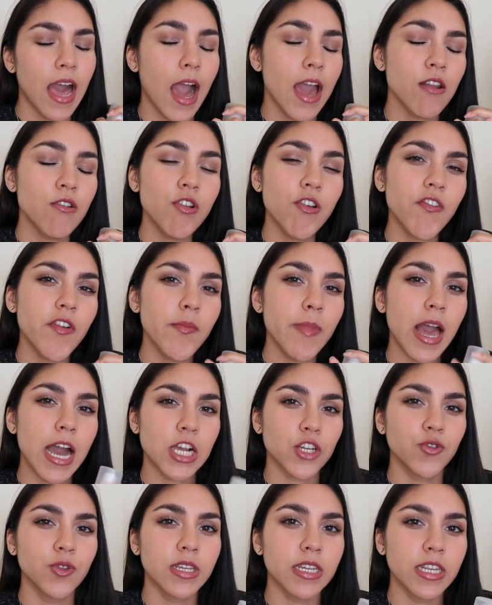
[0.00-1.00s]
I don't know if I'm
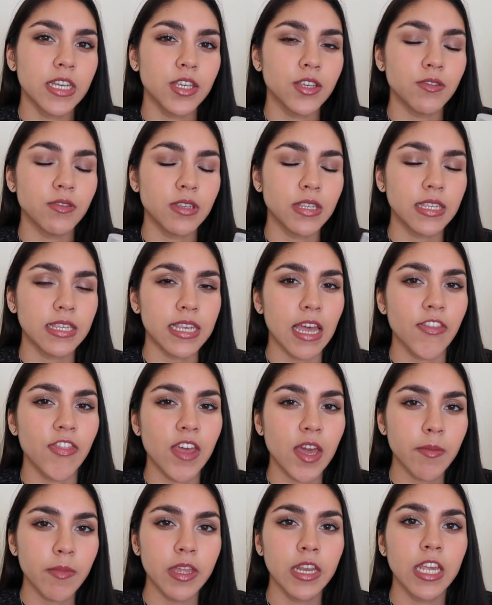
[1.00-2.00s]
actually gonna use this. I
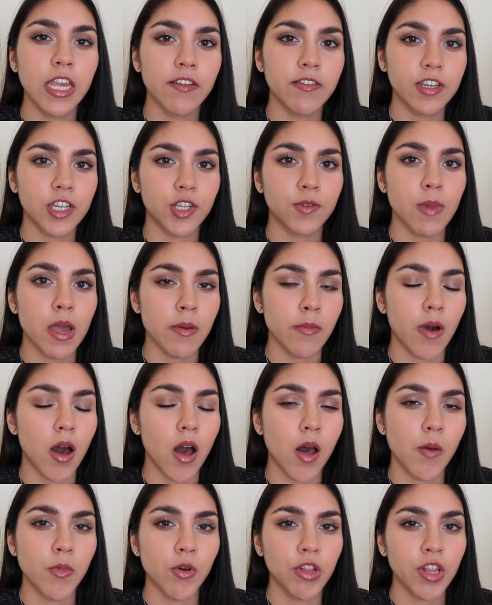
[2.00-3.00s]
think I'm gonna give it to my
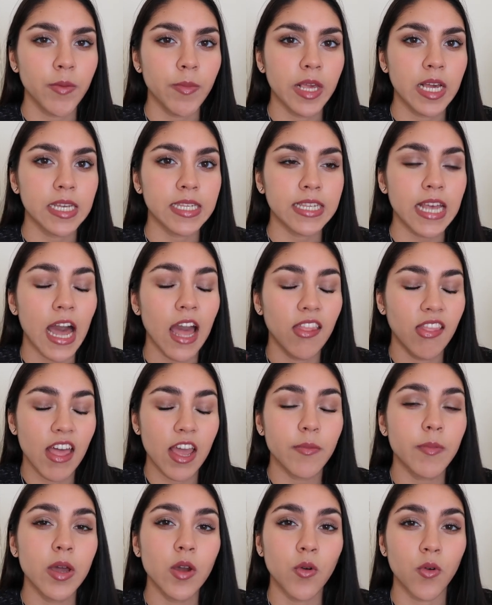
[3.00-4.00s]
mom, only because I
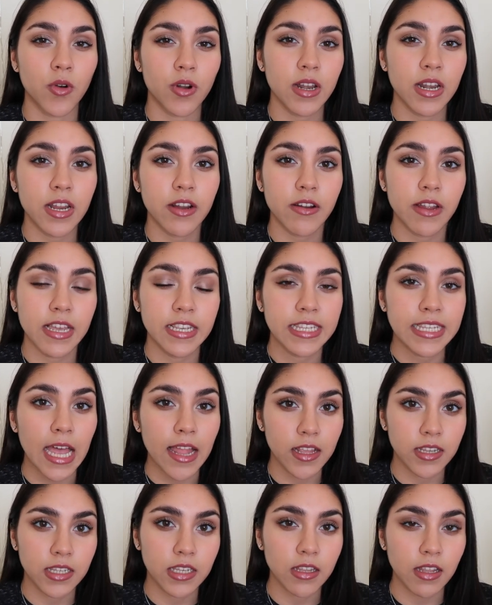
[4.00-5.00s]
like my ordinary
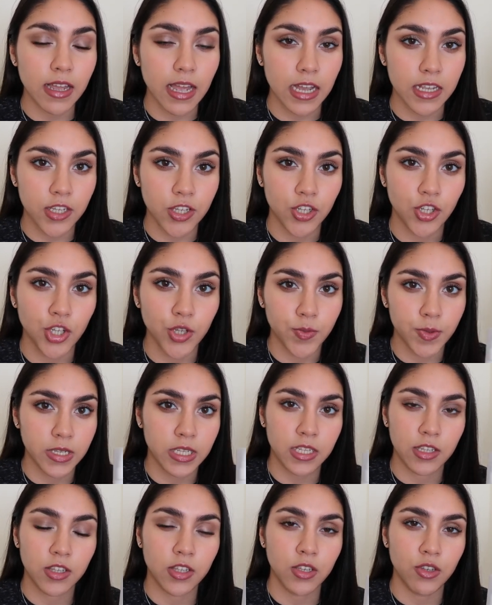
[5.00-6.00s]
salicylic acid
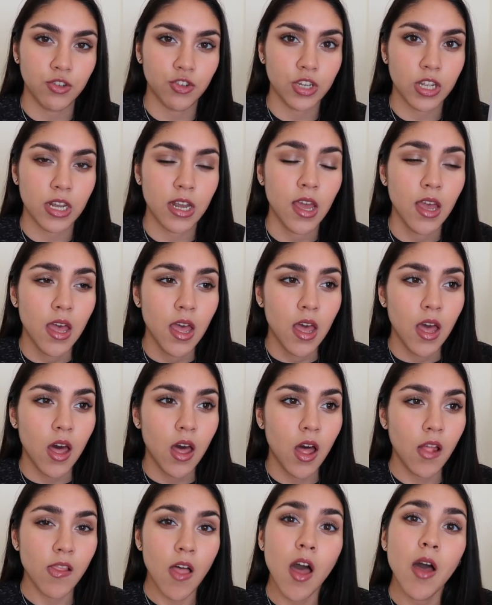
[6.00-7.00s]
2% solution
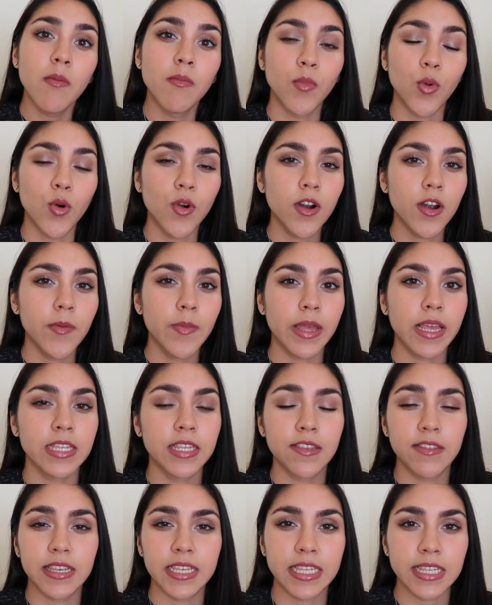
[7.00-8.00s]
a lot more
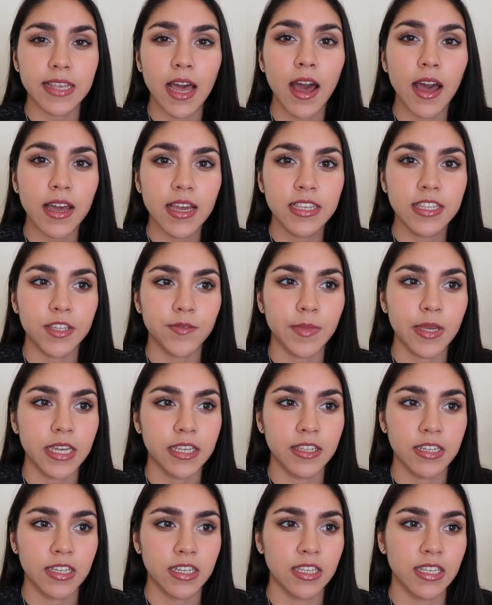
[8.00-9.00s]
because of the size and
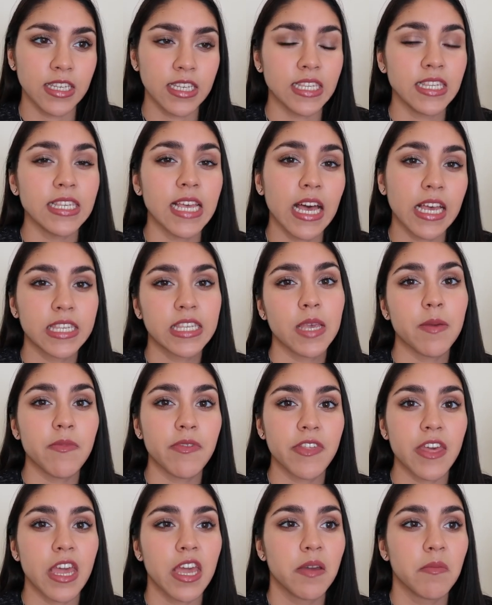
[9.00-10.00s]
because it does the exact same
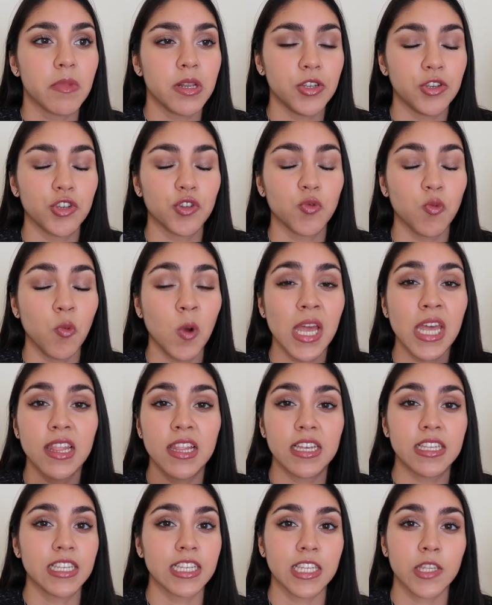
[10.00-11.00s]
thing, but it's just way
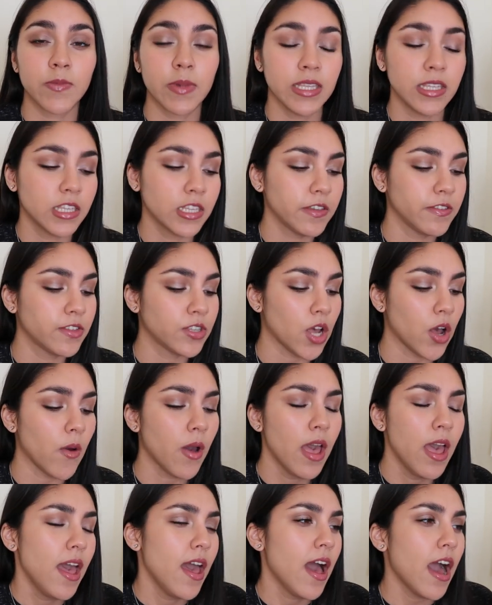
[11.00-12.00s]
less expensive. So
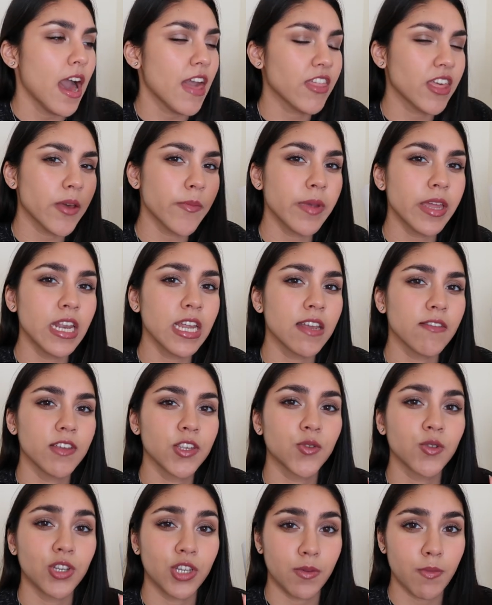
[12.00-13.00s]
I think I'm gonna give
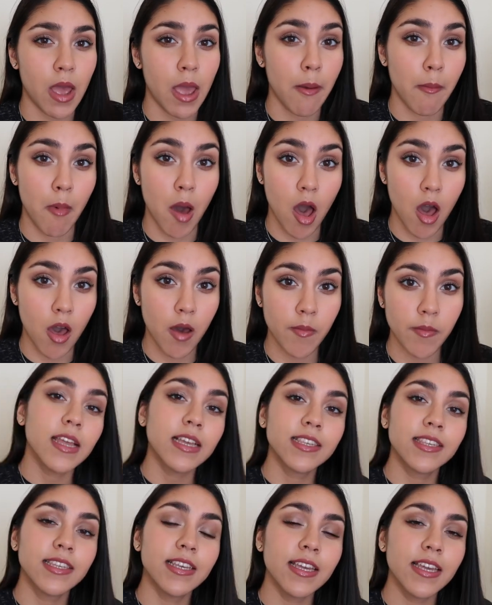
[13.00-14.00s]
this one to my mom.
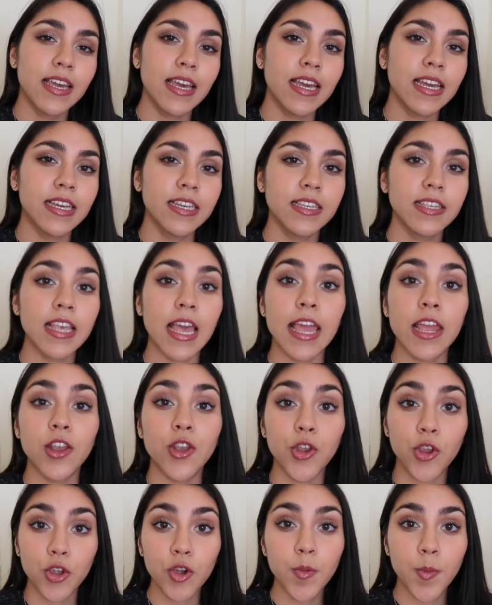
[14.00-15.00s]
Next thing is a
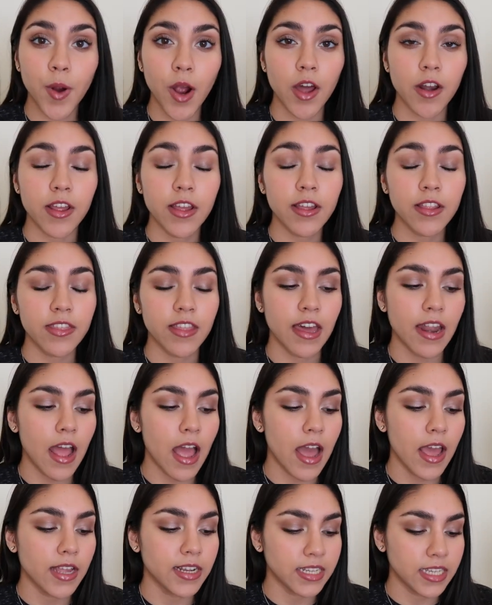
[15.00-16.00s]
new product that
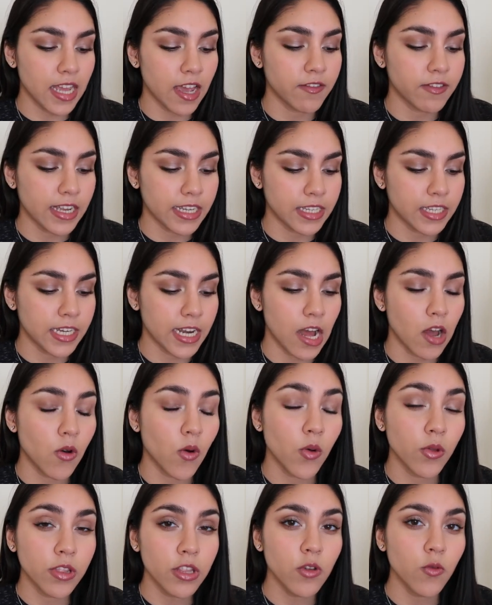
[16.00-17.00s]
I have tested
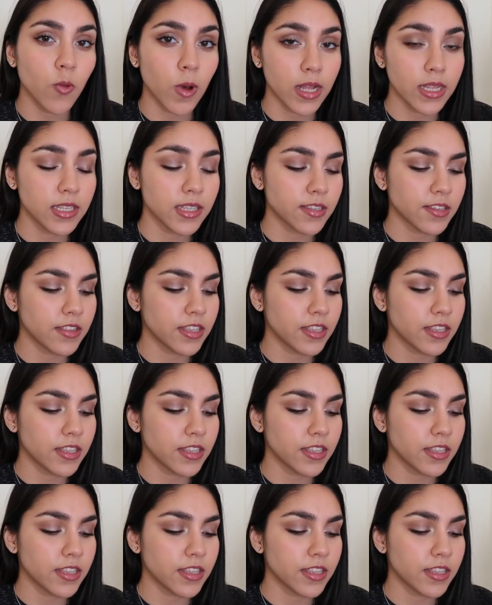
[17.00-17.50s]
out only once.